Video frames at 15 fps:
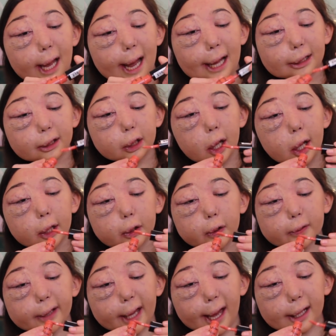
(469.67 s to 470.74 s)
and
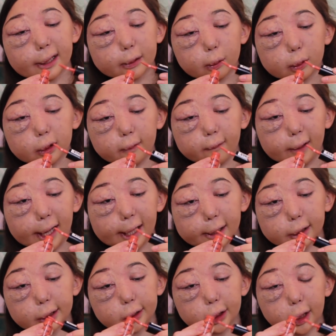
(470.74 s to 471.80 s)
you get a sort of
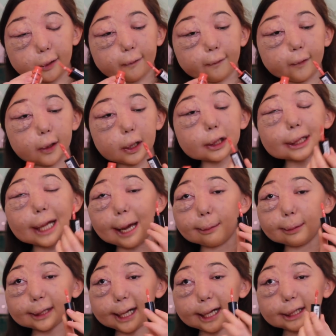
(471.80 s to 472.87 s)
like doe foot
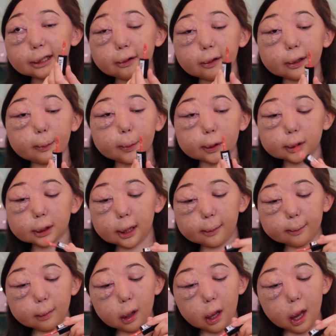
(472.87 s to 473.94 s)
applicator at the
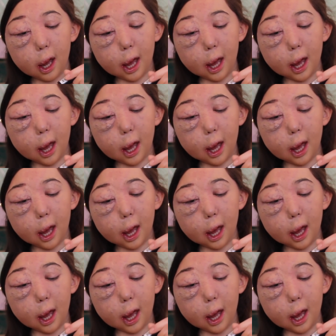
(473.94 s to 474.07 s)
bottom.